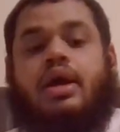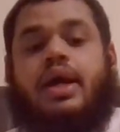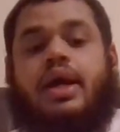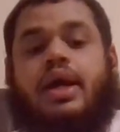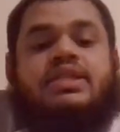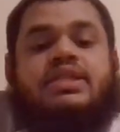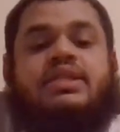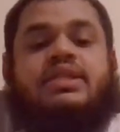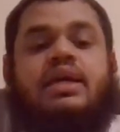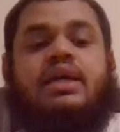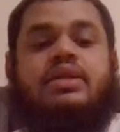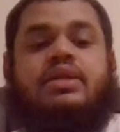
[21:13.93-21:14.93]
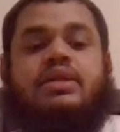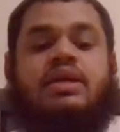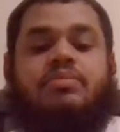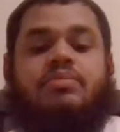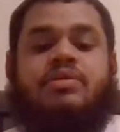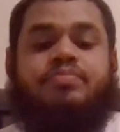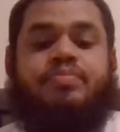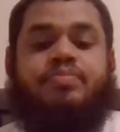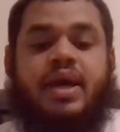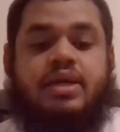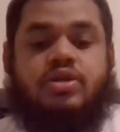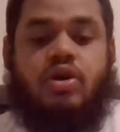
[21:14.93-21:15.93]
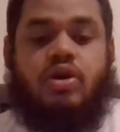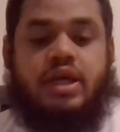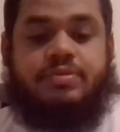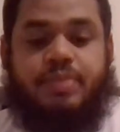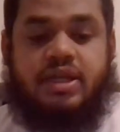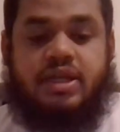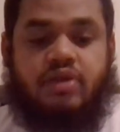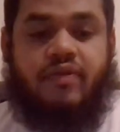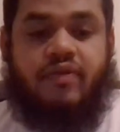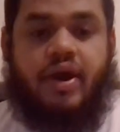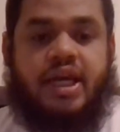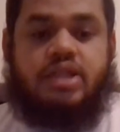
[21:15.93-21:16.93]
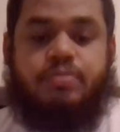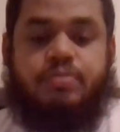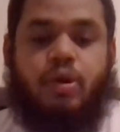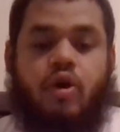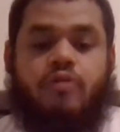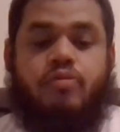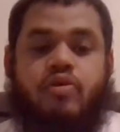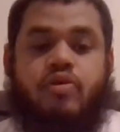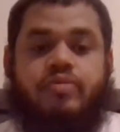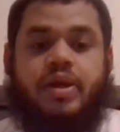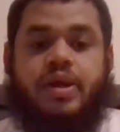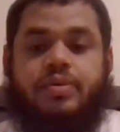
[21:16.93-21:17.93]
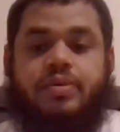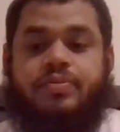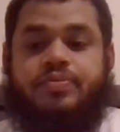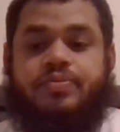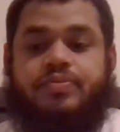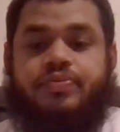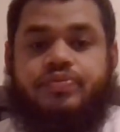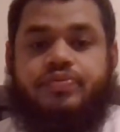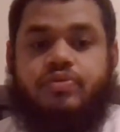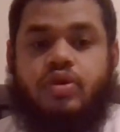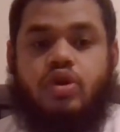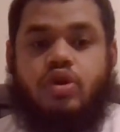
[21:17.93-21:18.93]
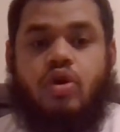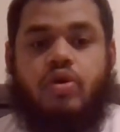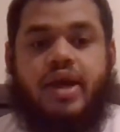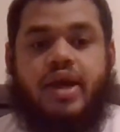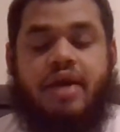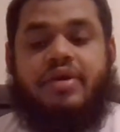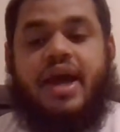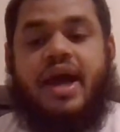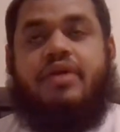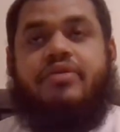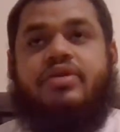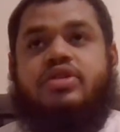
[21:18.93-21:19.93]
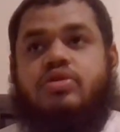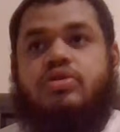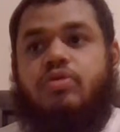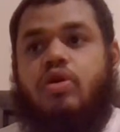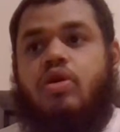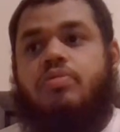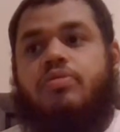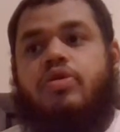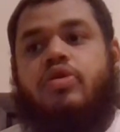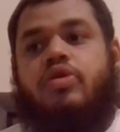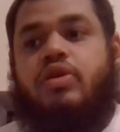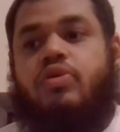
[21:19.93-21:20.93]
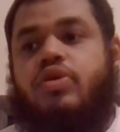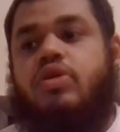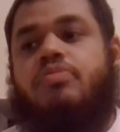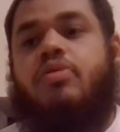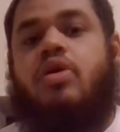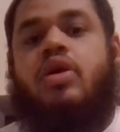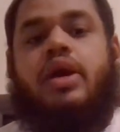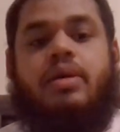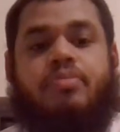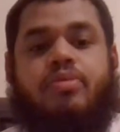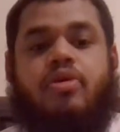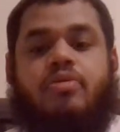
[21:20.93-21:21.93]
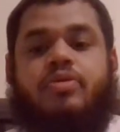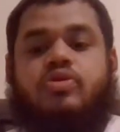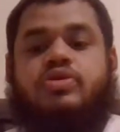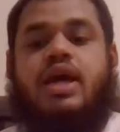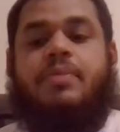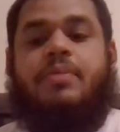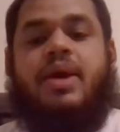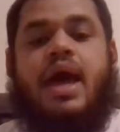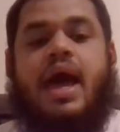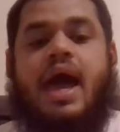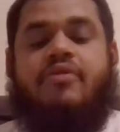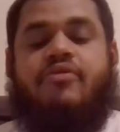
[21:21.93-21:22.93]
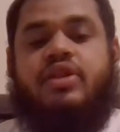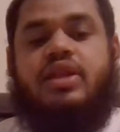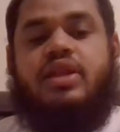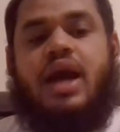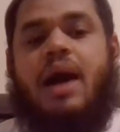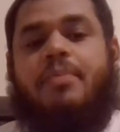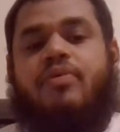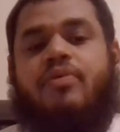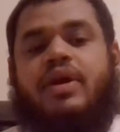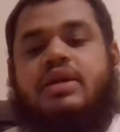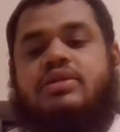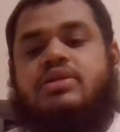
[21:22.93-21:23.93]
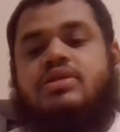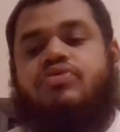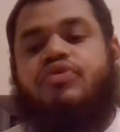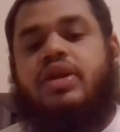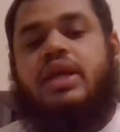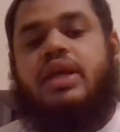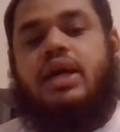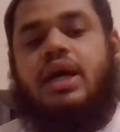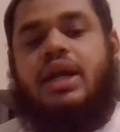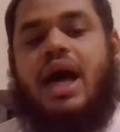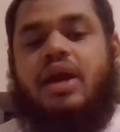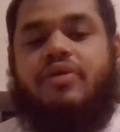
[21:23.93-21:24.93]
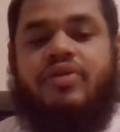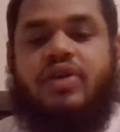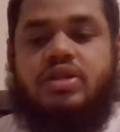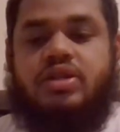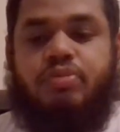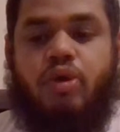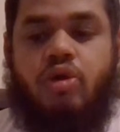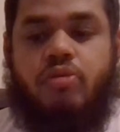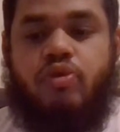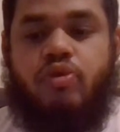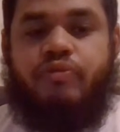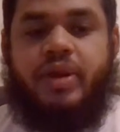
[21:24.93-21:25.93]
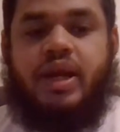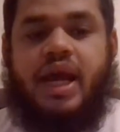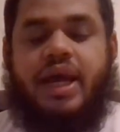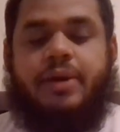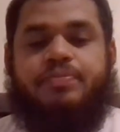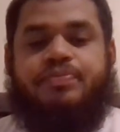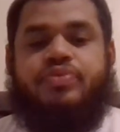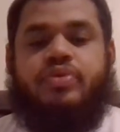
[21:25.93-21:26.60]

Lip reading: His team, the team is based around his ball movement. Gary Harris, Jamal Murray, Will Barton, Paul Millsap. Everything operates really a lot of his ball movement. Like